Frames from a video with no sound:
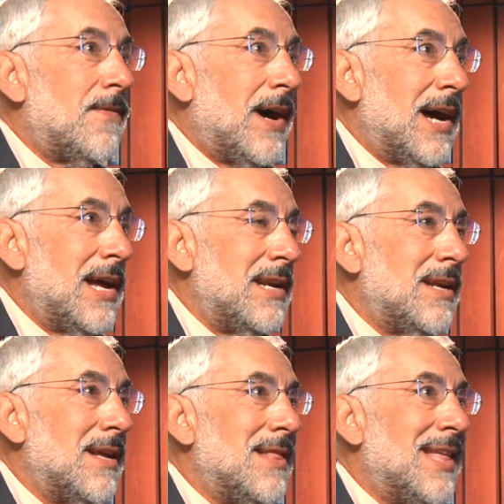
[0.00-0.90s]

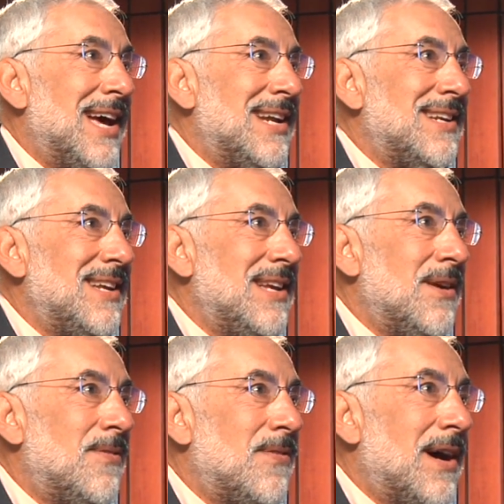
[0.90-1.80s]
find that
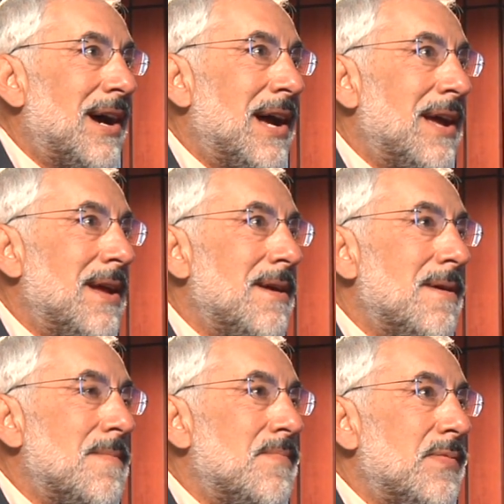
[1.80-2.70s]
if I
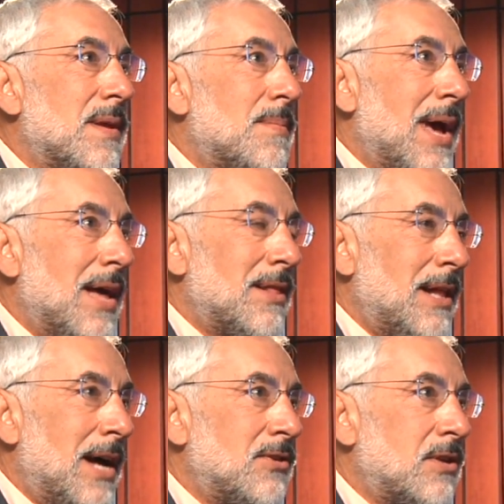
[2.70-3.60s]

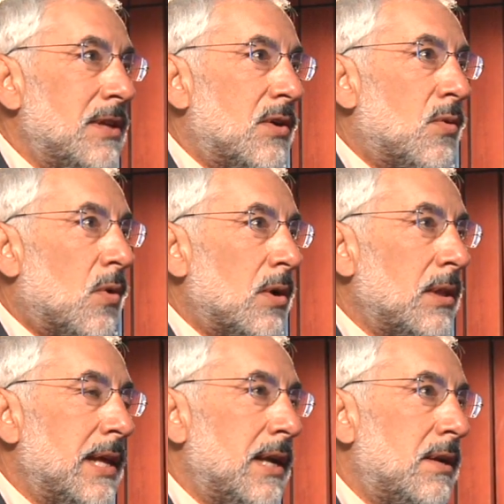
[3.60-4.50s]
pathologically
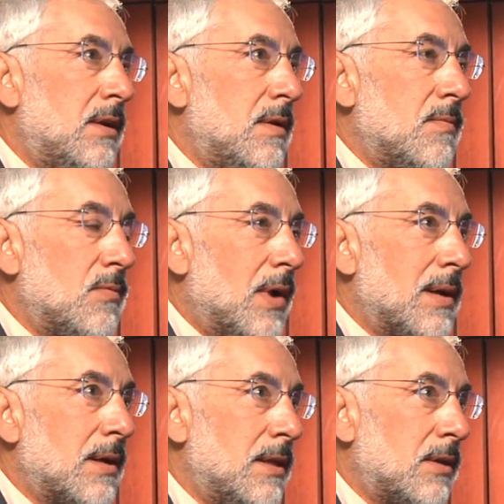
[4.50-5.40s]
correlated
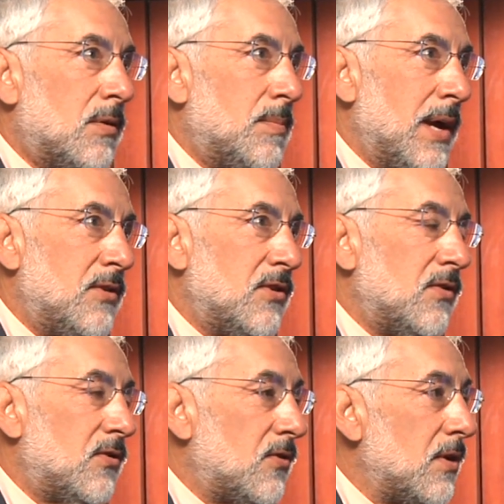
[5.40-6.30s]
my clinical
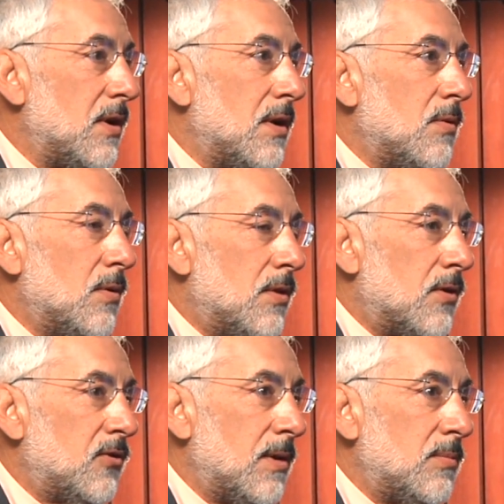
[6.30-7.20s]
patients with
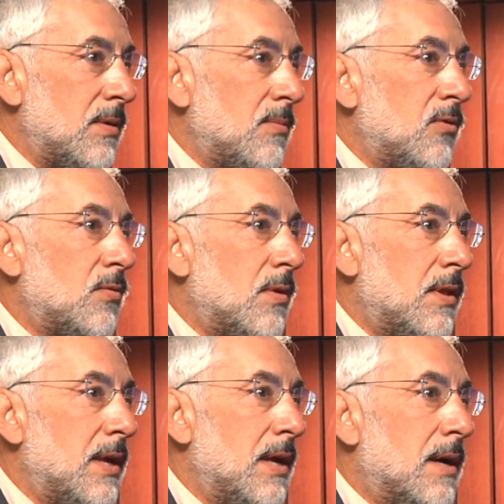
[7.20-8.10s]
their symptoms,
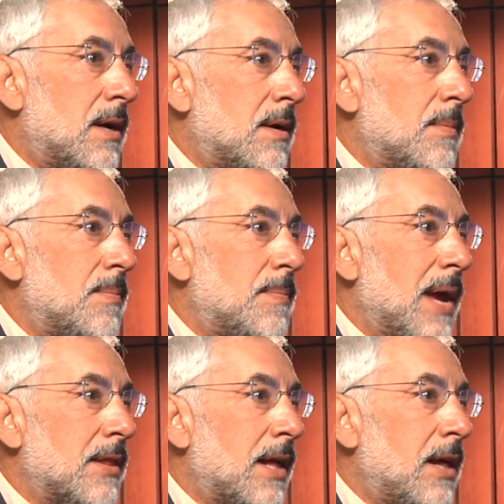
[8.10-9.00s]
with the
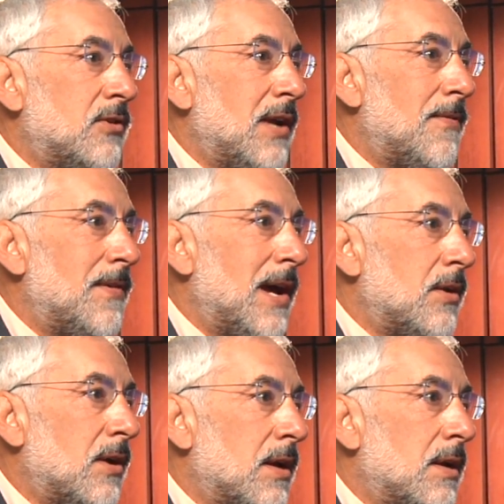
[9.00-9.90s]
pathology I
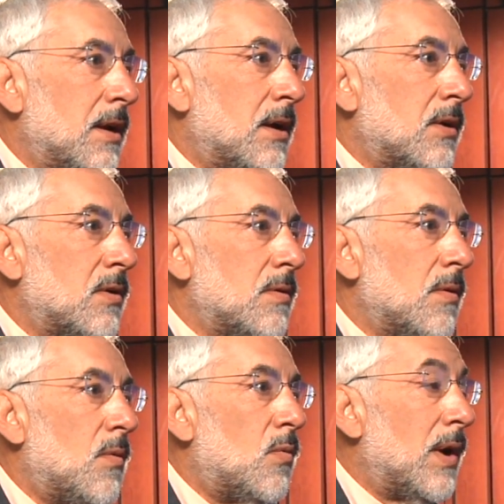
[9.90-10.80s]
found on
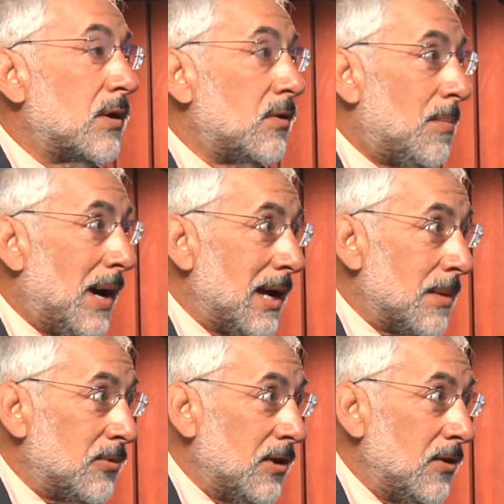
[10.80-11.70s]
rectal
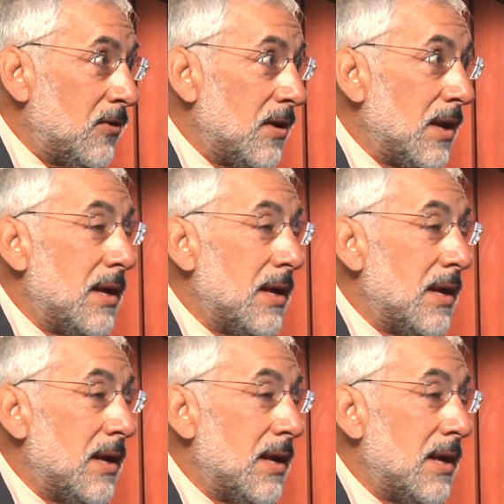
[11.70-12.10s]
biopsies,